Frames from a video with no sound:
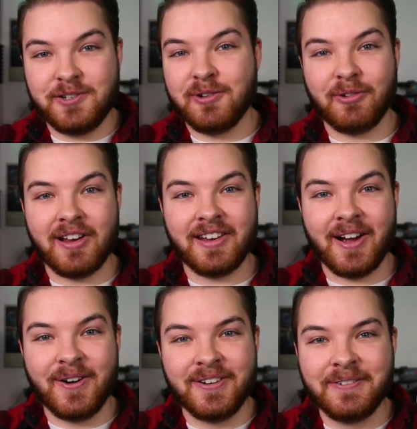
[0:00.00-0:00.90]
doing right
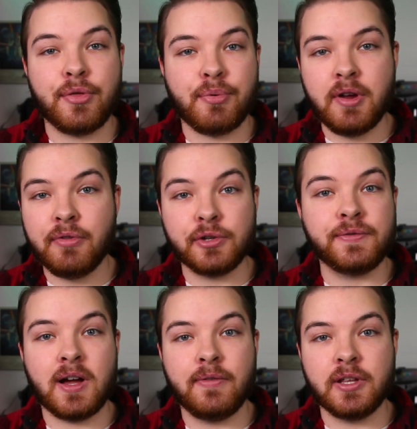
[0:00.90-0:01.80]
now. And 3 of those
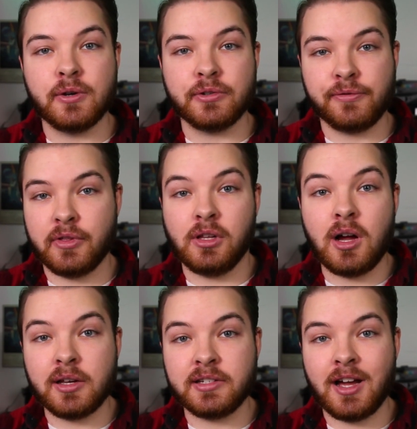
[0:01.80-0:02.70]
5 videos, for the
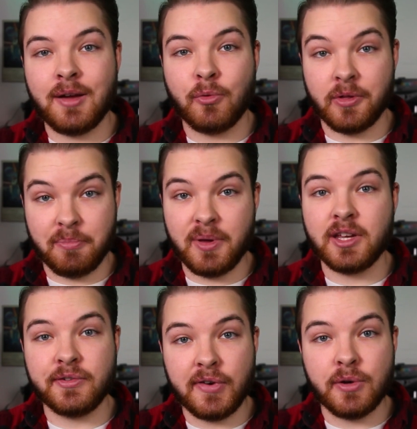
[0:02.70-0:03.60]
longest time, were the
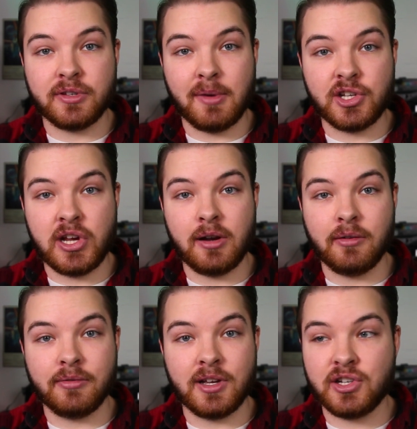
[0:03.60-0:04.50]
biggest videos on my
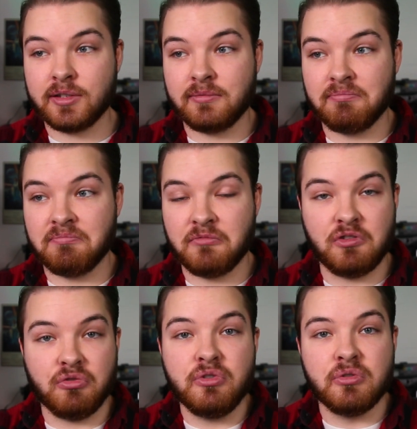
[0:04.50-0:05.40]
channel. They just
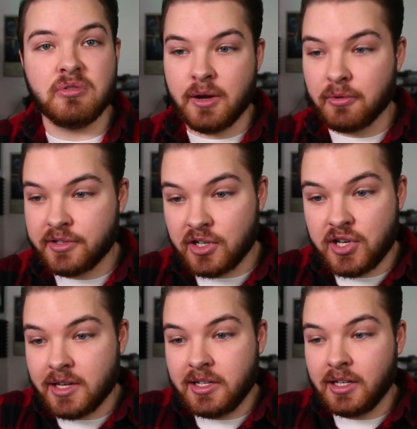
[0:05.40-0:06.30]
grew. They were
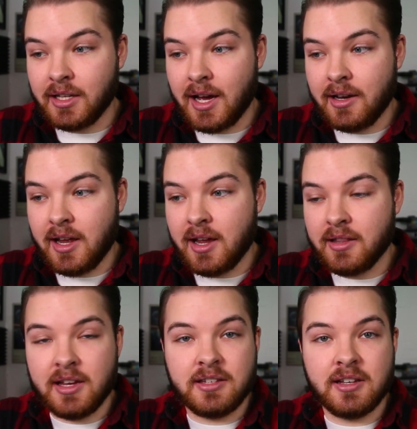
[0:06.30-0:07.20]
suggested a lot and
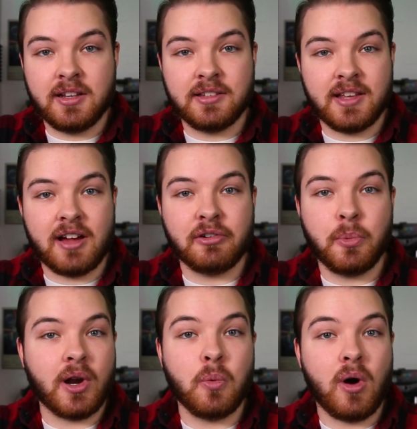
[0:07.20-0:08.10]
they did exactly what I